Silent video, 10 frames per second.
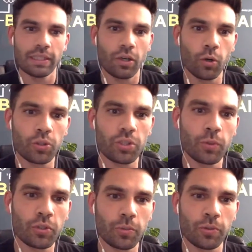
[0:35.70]

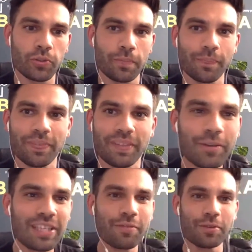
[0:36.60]
Awesome, awesome, awesome.
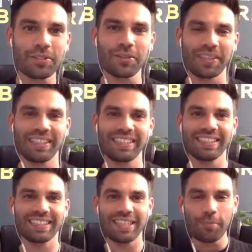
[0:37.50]
How is everyone doing?
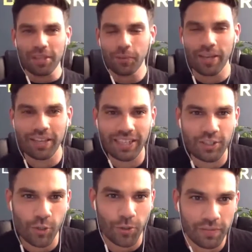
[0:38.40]
Tell me where you
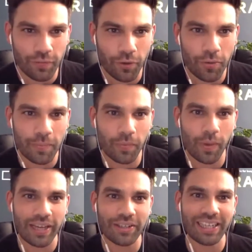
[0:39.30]
guys joining from,
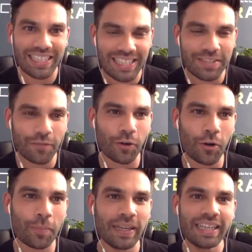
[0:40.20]
where you're listening
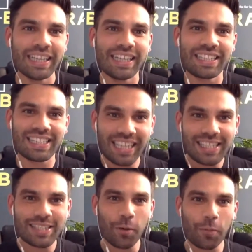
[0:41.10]
from.
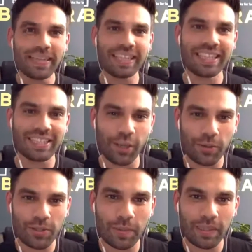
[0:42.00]
Today's topic is
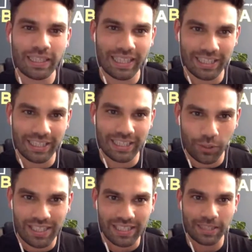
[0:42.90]
going to be, as you
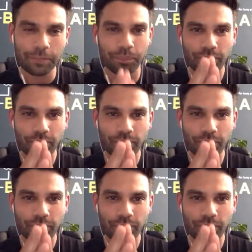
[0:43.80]
can see,